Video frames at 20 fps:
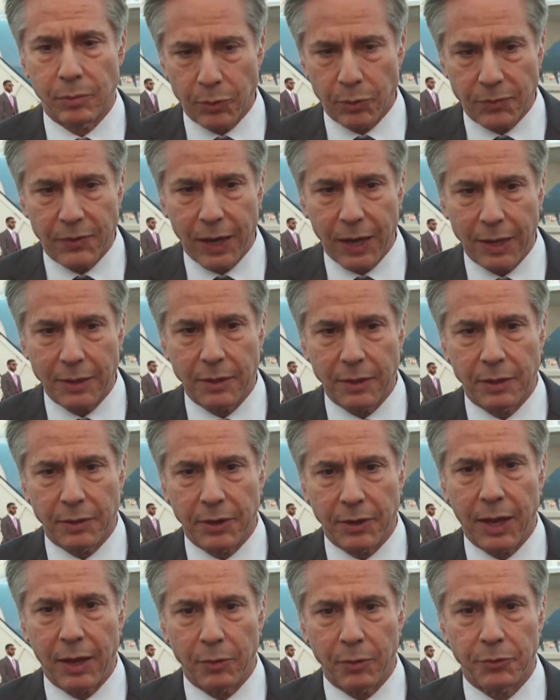we've gotten it
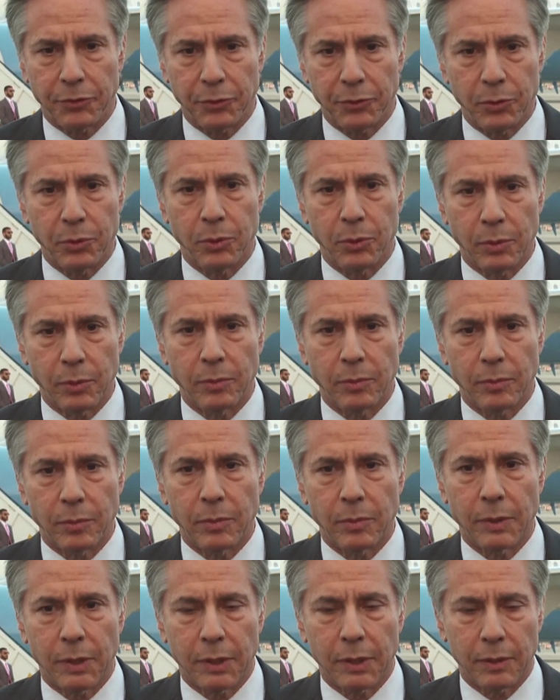down to
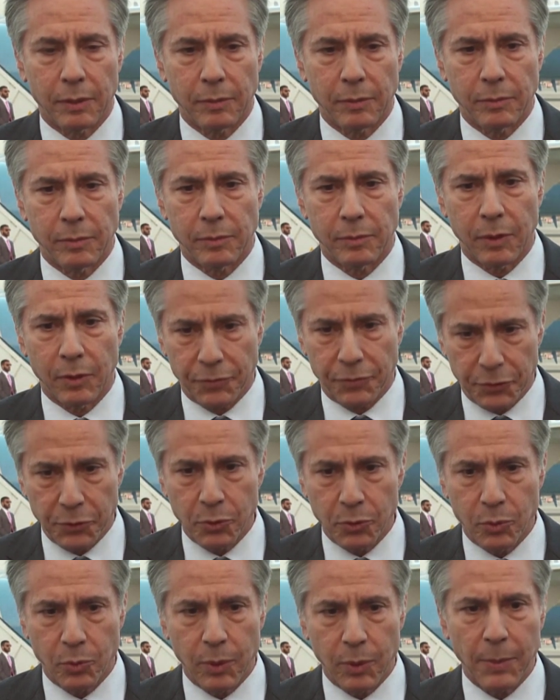a
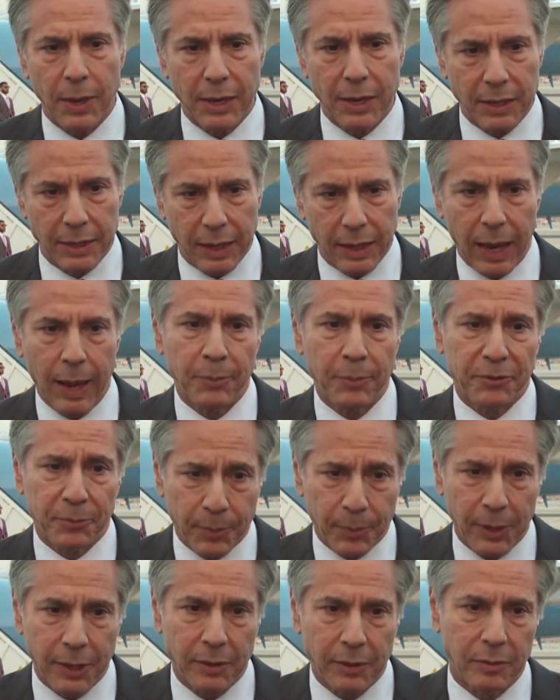few remaining gaps,
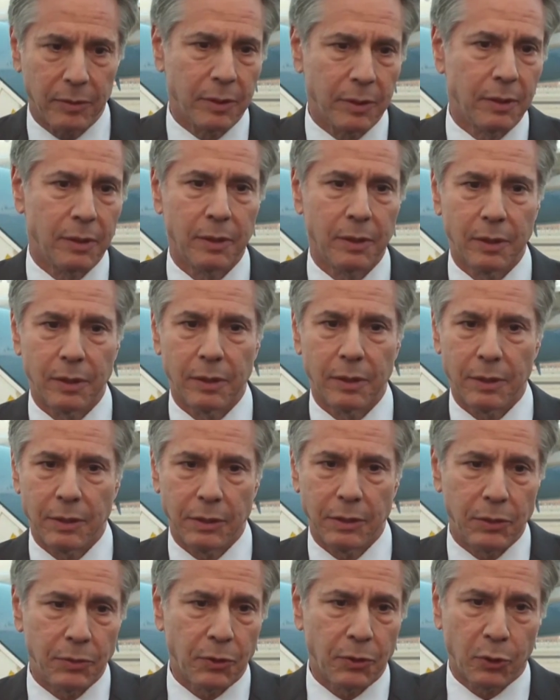but
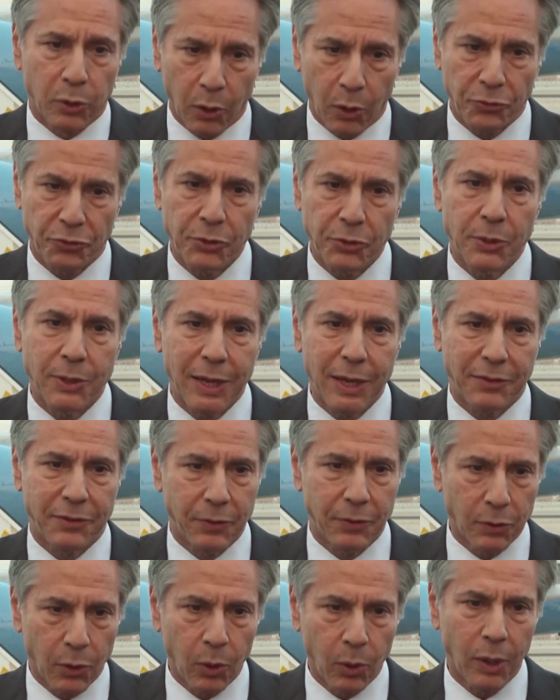the closer you get
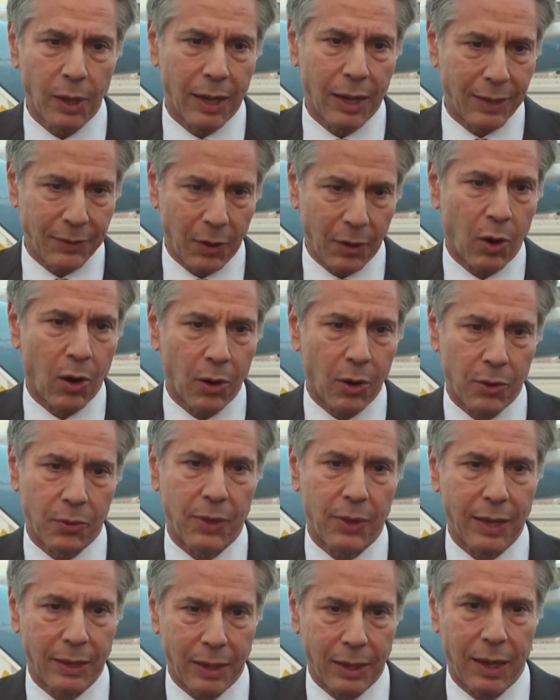to the goal line, the harder
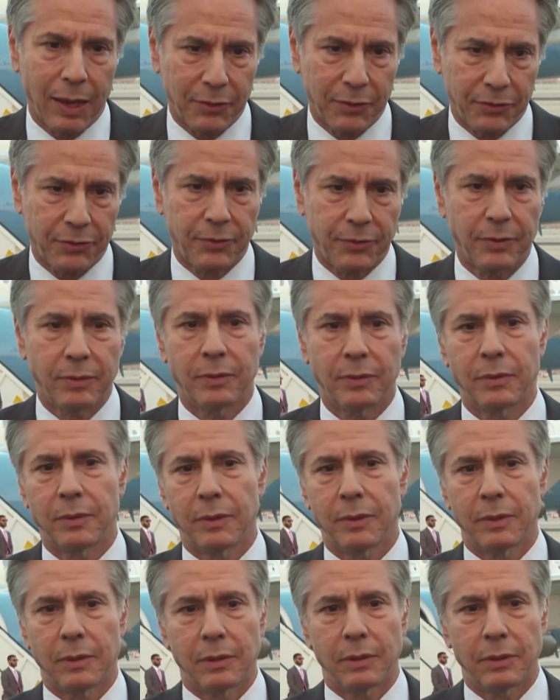that last
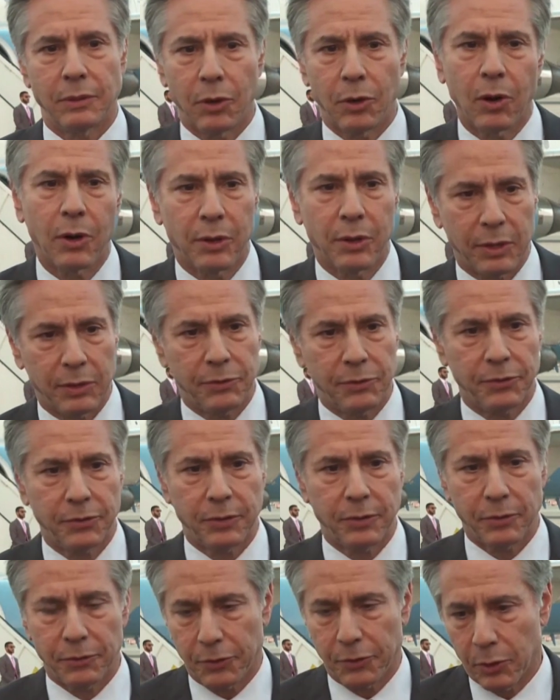yard is.
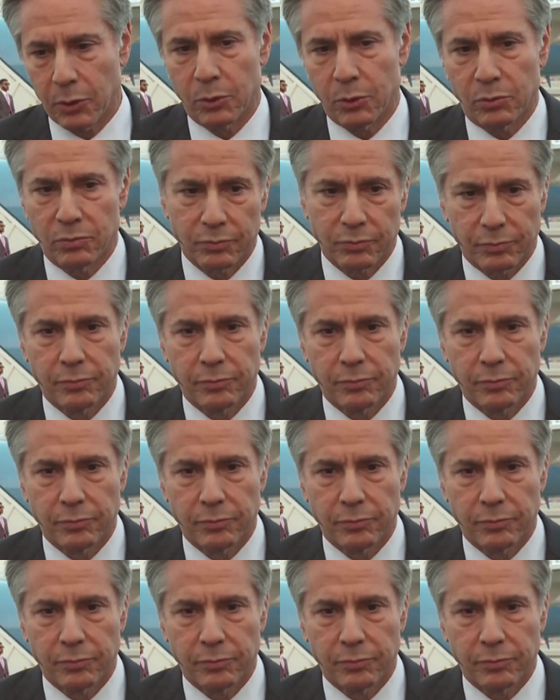So